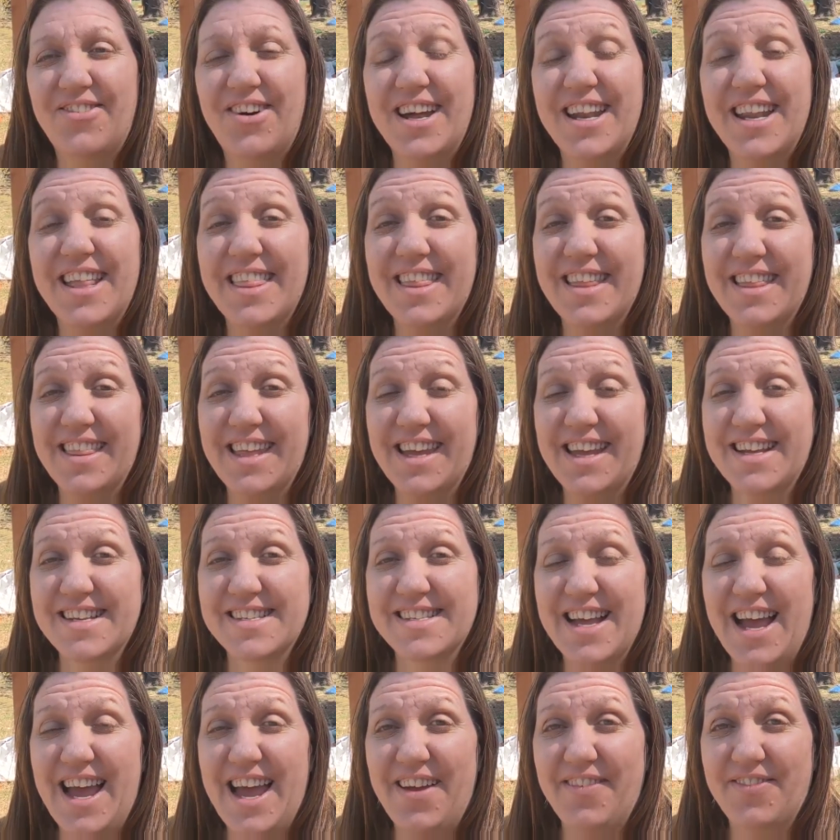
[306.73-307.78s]
One of the
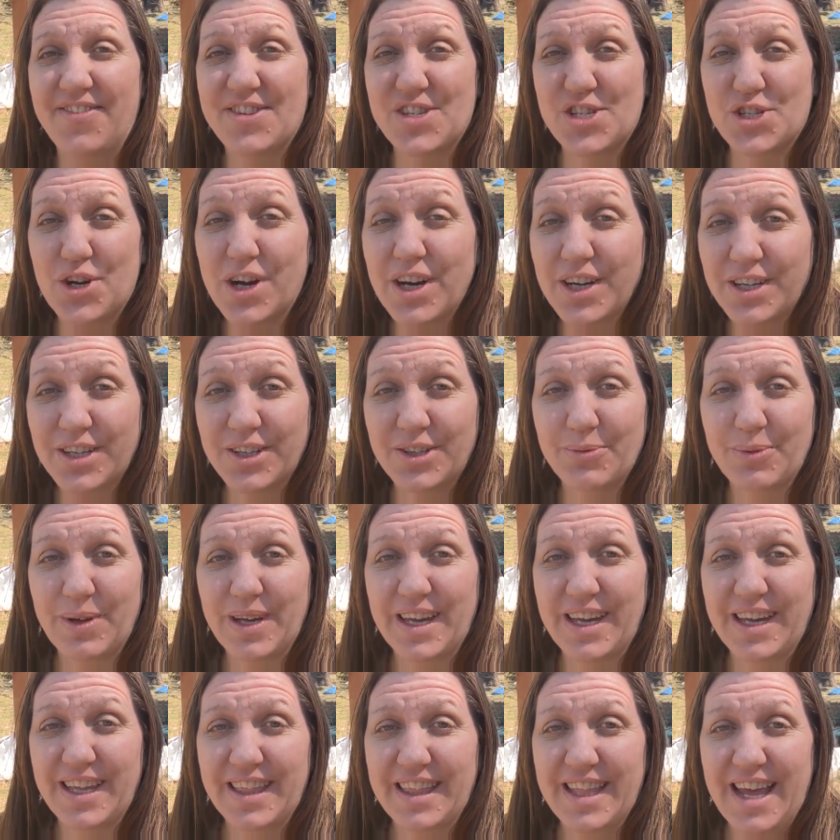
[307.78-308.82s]
things I've struggled
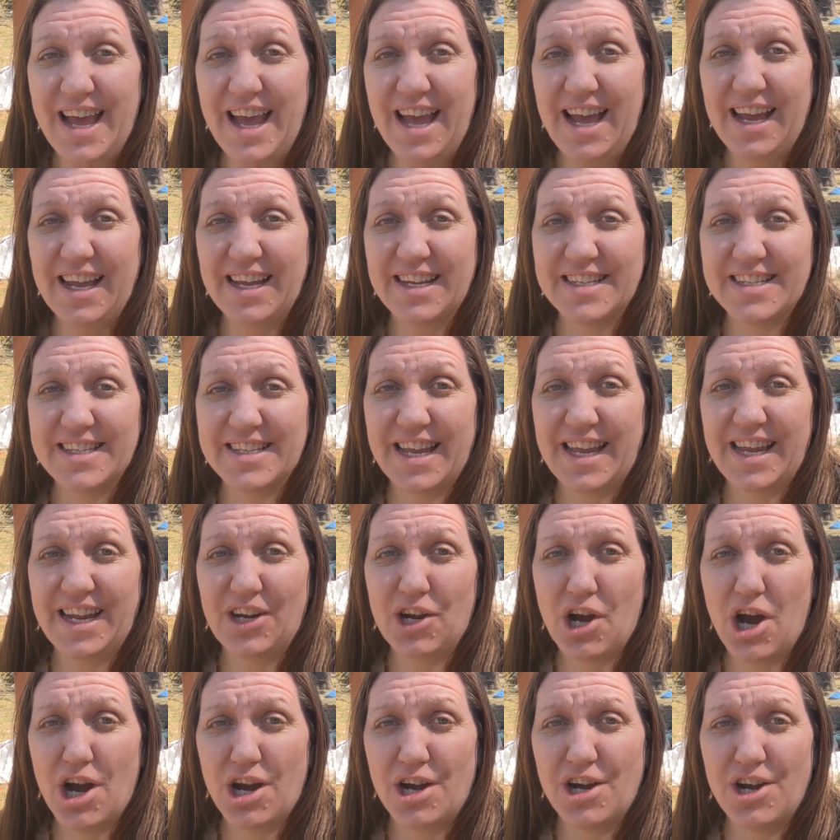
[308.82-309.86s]
with as a
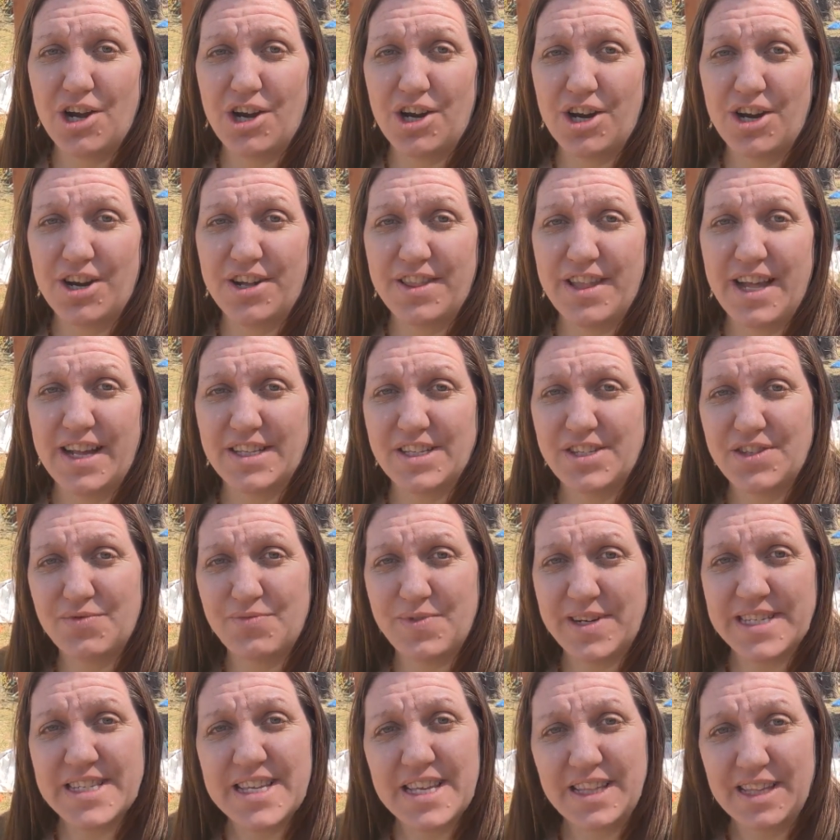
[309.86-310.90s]
gardener
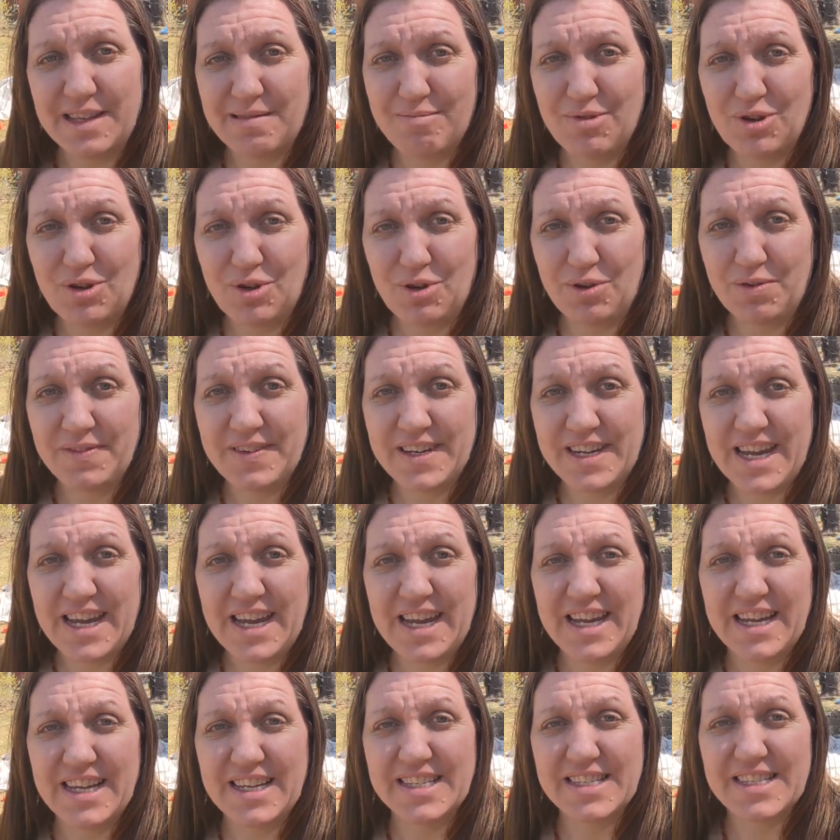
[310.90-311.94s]
that's recently moved
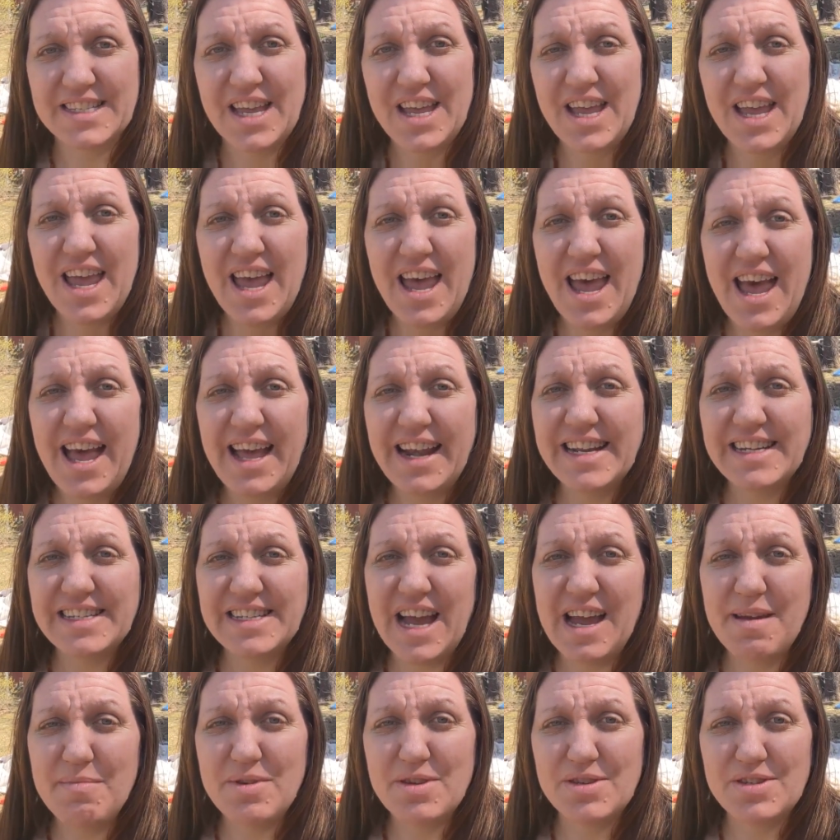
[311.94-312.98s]
is
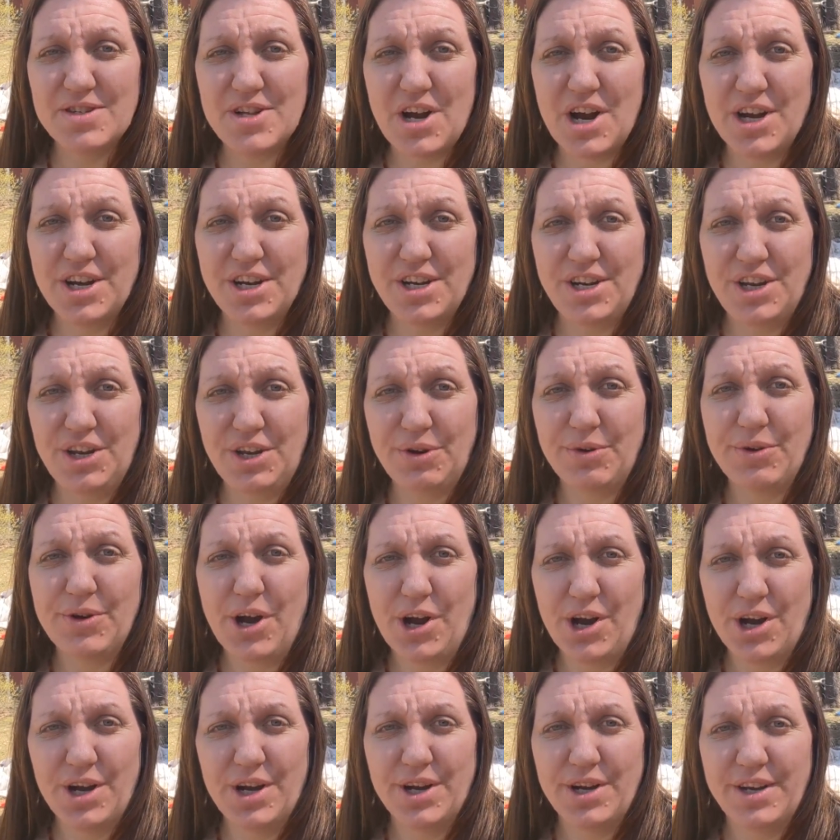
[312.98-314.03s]
anytime you start a new
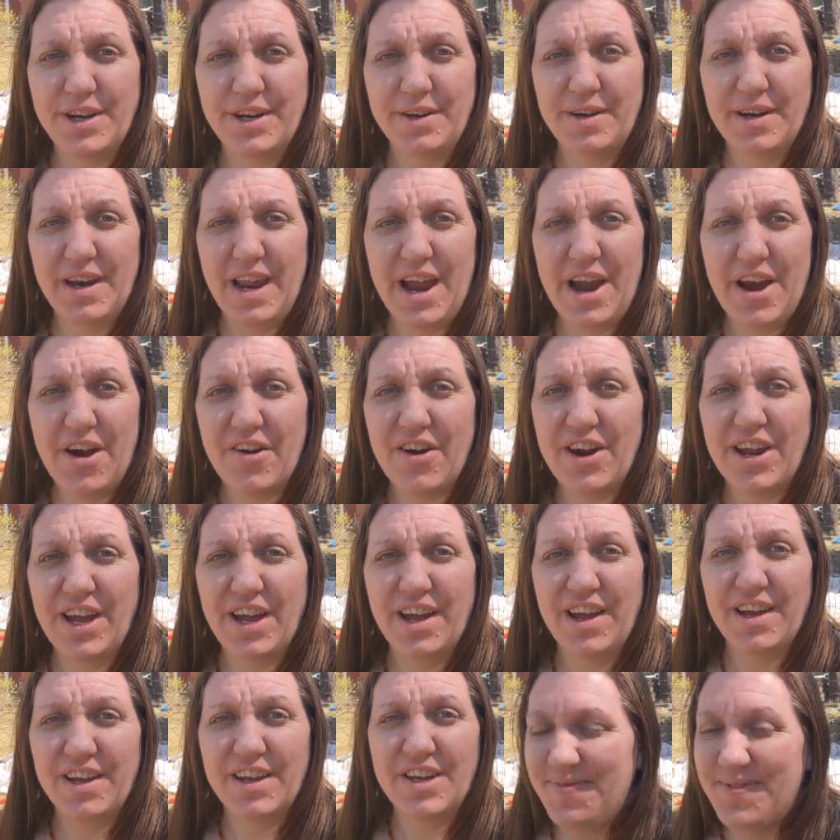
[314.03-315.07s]
garden
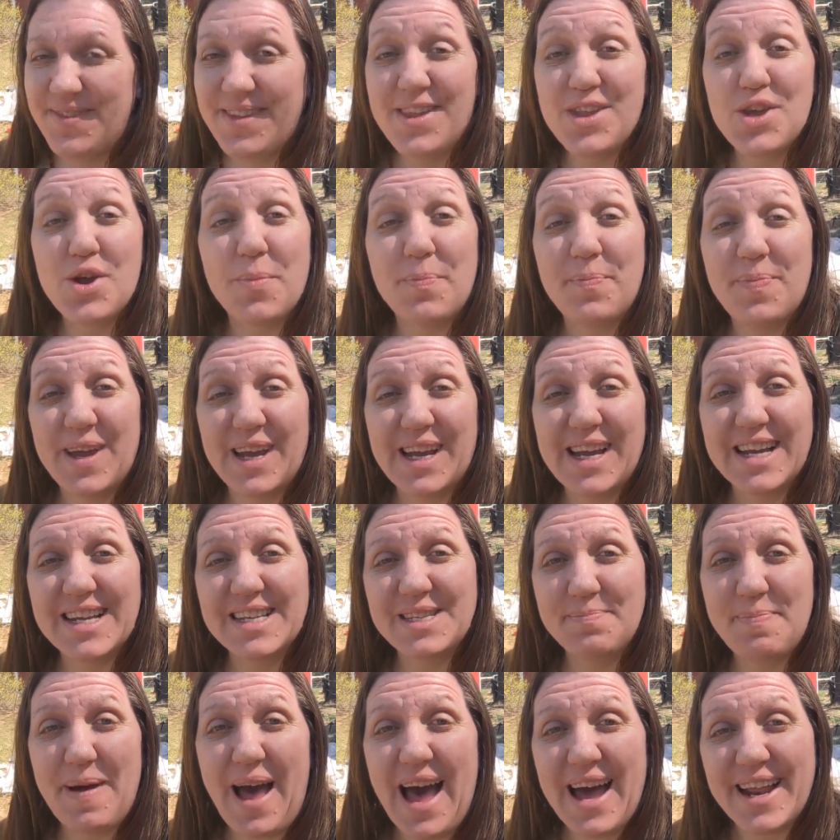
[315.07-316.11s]
area, your
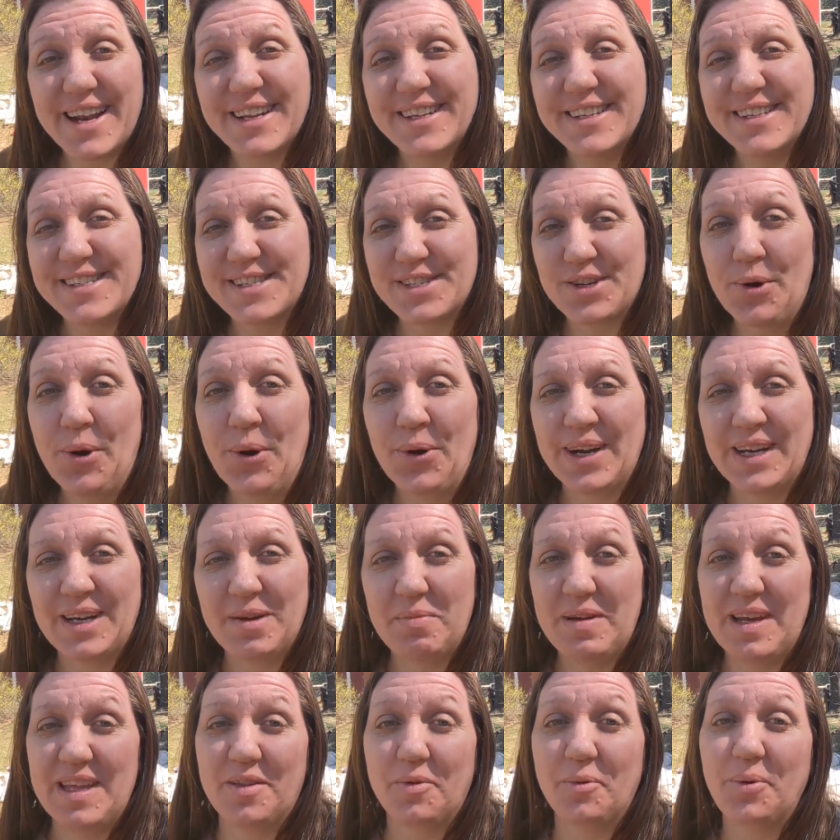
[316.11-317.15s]
biggest battle is going
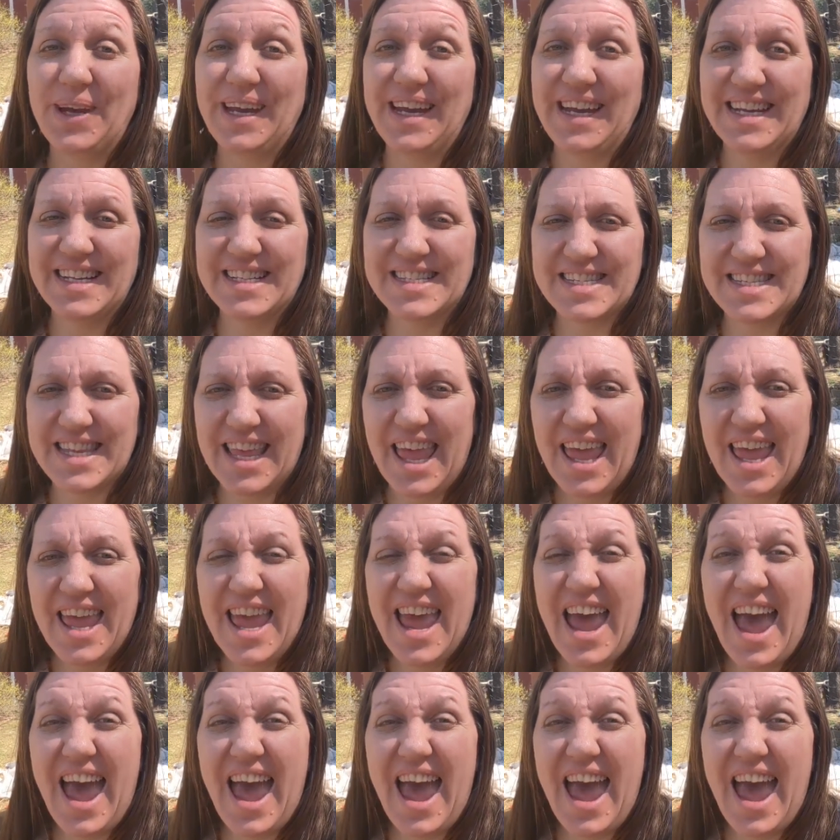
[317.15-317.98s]
to be the weeds.